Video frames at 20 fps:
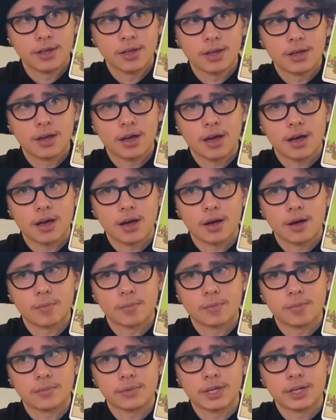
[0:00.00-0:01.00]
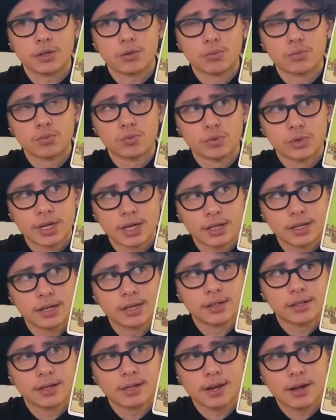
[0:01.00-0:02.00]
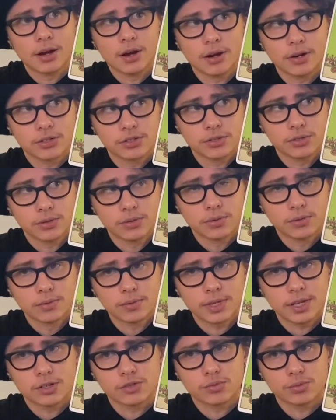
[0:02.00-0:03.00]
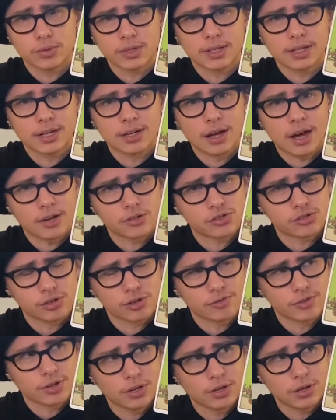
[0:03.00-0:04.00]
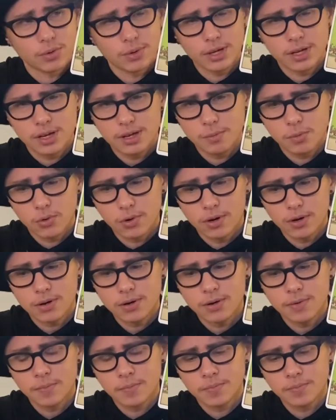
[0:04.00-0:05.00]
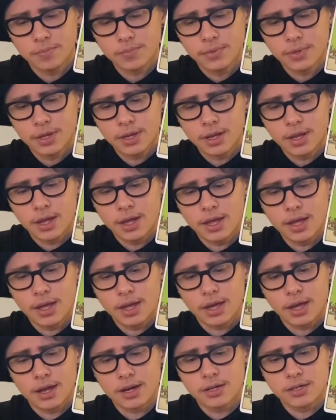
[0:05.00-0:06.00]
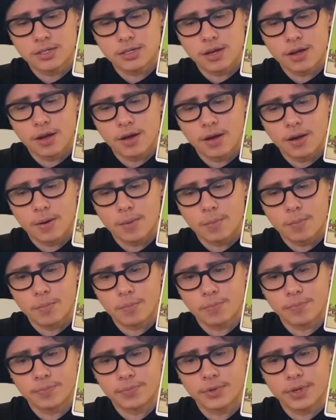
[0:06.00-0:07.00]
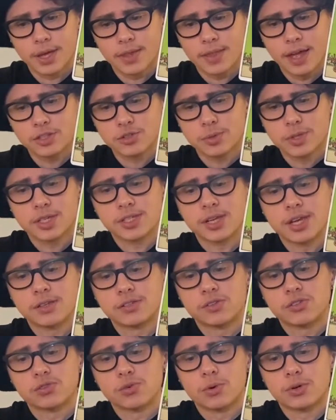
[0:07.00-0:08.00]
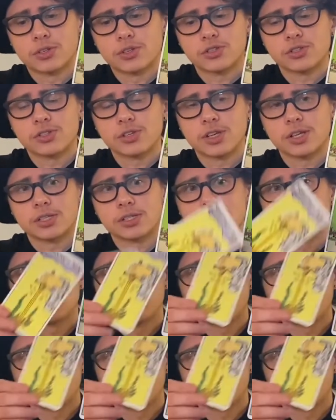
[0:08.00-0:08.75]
that you're really clinging on to that is really not serving anymore. And that's what this Ace of Swords is